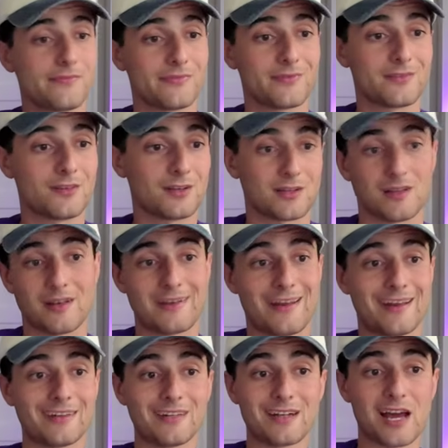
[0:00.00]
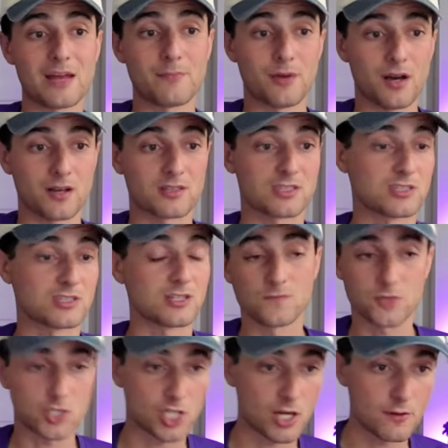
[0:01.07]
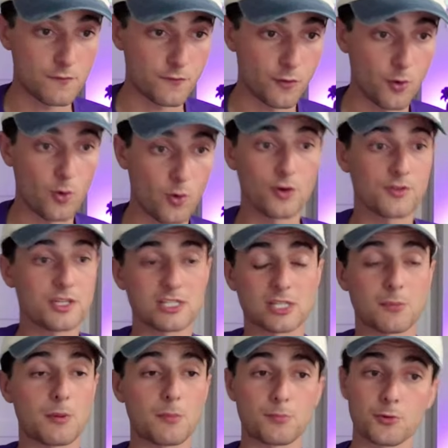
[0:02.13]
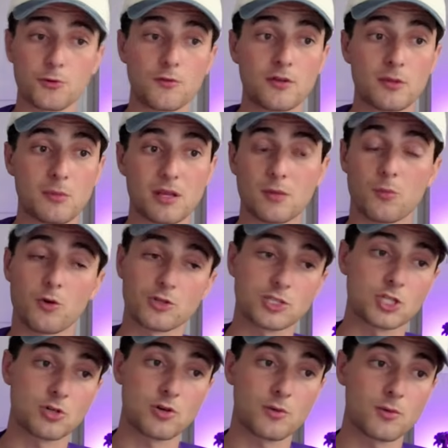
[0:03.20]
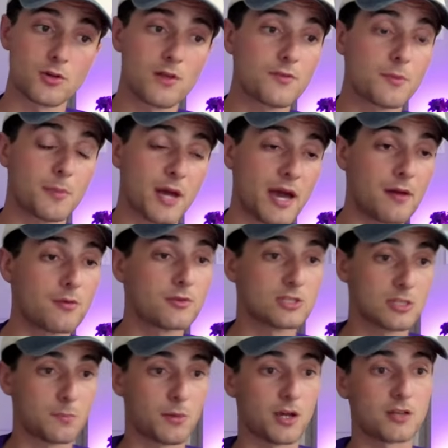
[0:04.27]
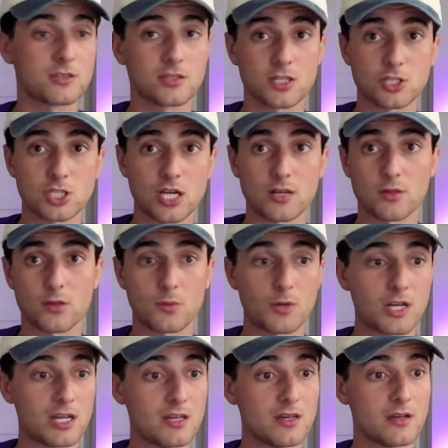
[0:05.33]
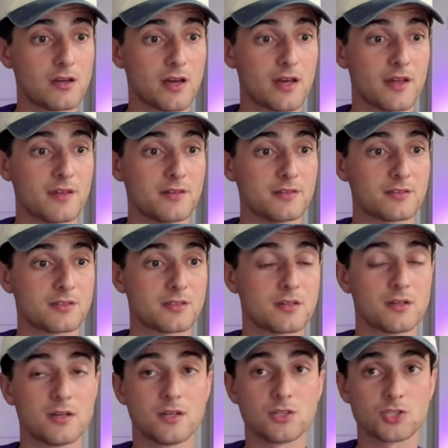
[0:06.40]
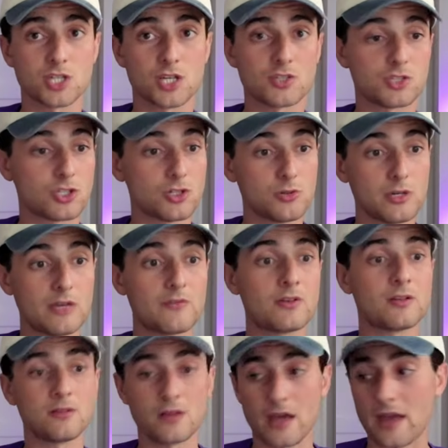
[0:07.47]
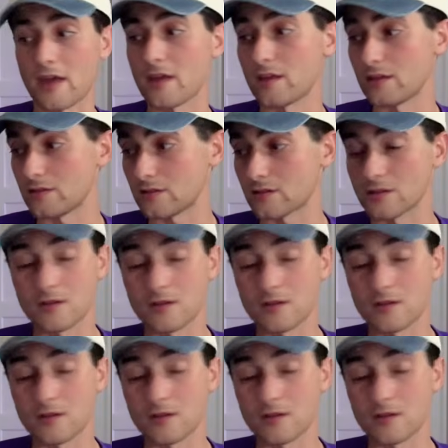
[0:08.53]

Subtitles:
look, 99 bucks. Gen 4, these have been proven to be the more durable of the paddles compared to the Gen 3 and Gen 2 even, and